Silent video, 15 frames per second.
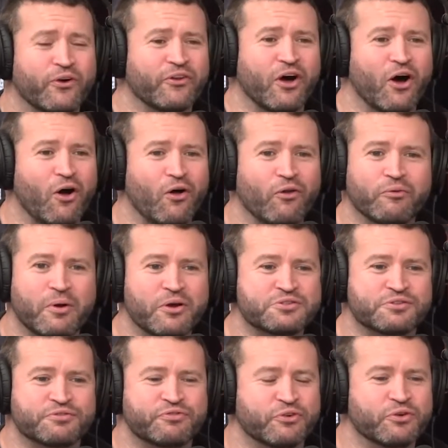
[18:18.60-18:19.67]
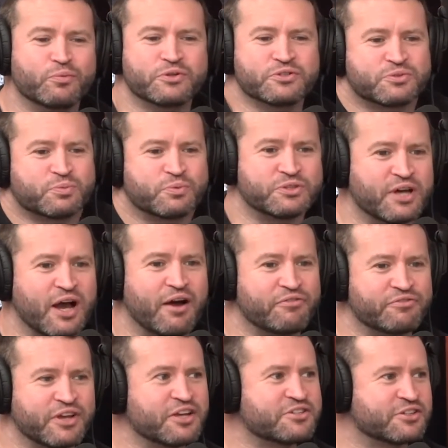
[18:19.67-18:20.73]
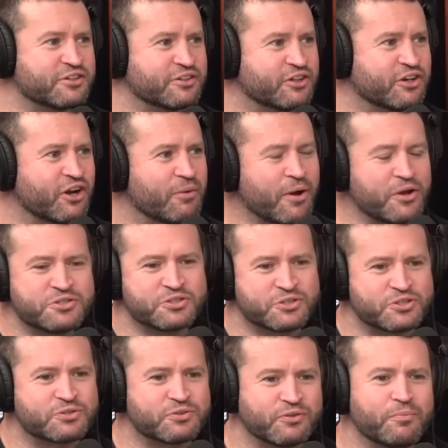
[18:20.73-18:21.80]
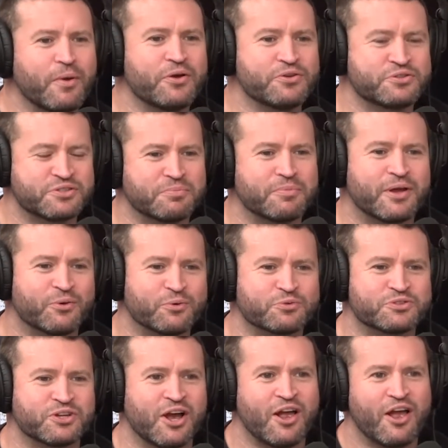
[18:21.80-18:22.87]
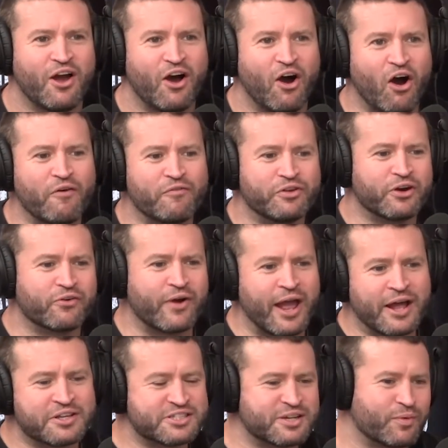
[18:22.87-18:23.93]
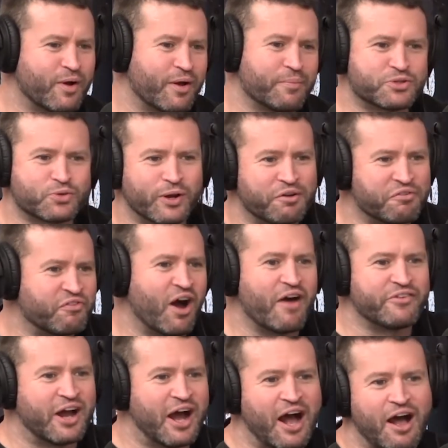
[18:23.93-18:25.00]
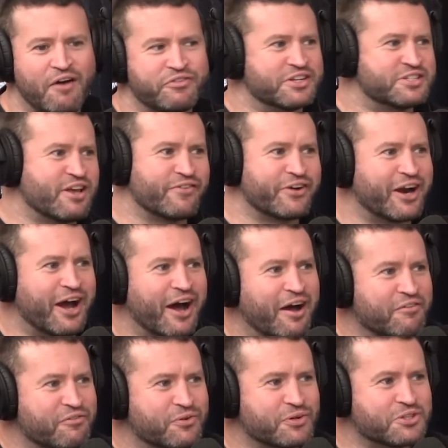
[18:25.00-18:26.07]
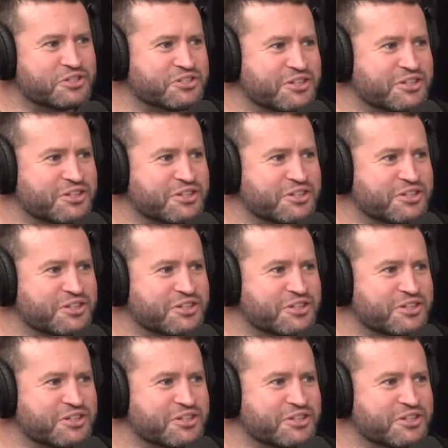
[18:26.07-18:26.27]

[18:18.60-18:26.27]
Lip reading: the whole, most of the food was half decent. You know, most of the meals hovered around somewhere between a 5.5 and a 7.5. Which is